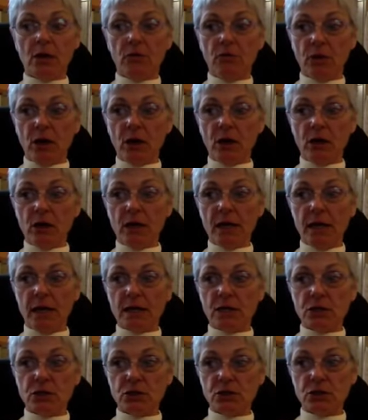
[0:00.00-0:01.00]
very good
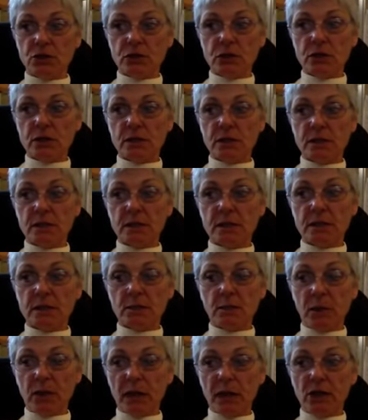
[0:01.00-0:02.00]
answers,
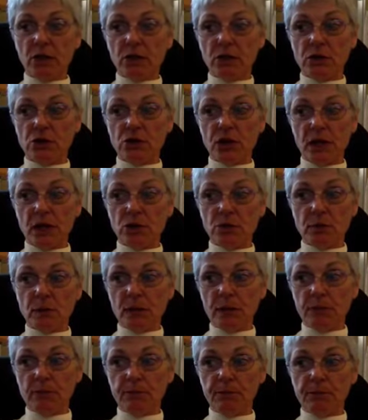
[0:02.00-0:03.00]
displaying good
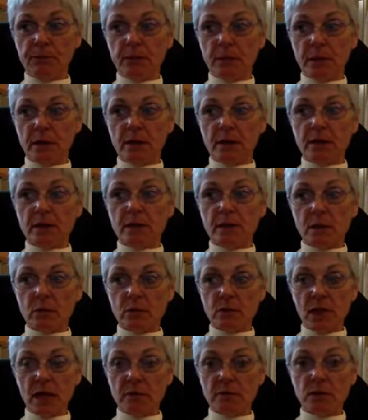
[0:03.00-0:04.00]
judgment.
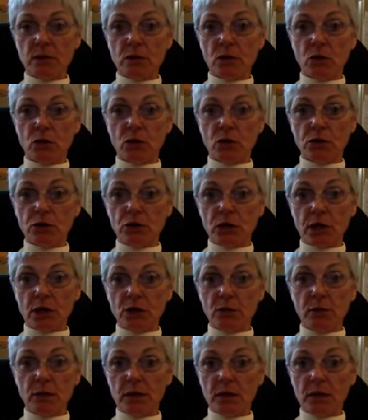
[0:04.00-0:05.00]
Sometimes, though, good
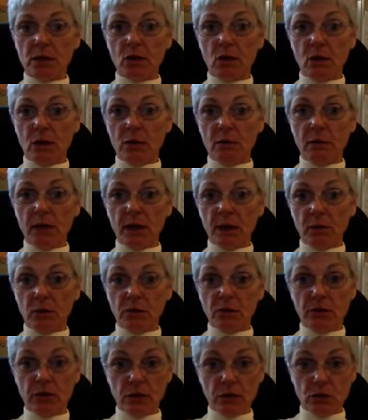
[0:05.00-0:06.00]
judgment on being able
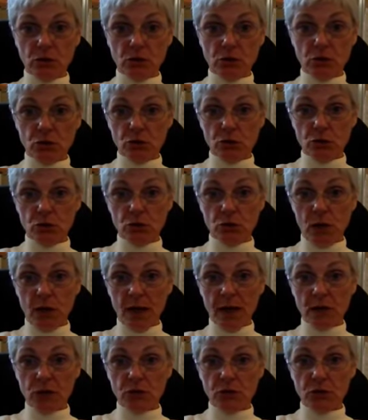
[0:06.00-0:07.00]
to
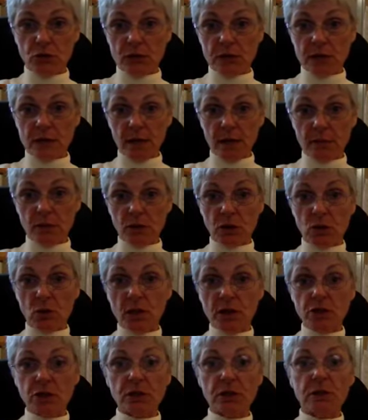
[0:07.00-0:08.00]
answer those types of
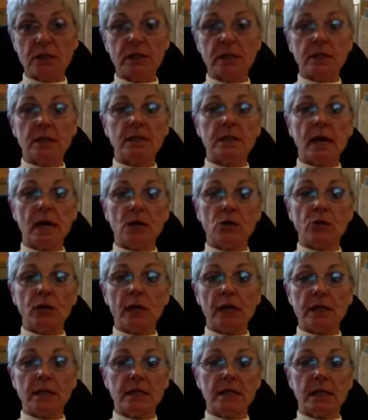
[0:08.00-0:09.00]
questions does not
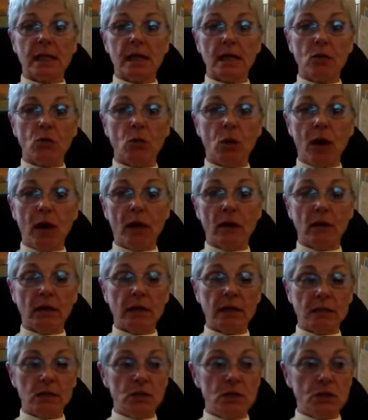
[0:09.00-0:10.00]
translate well
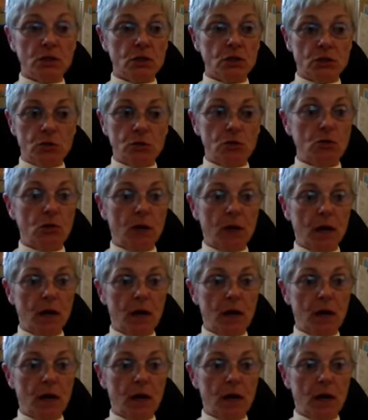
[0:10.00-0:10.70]
into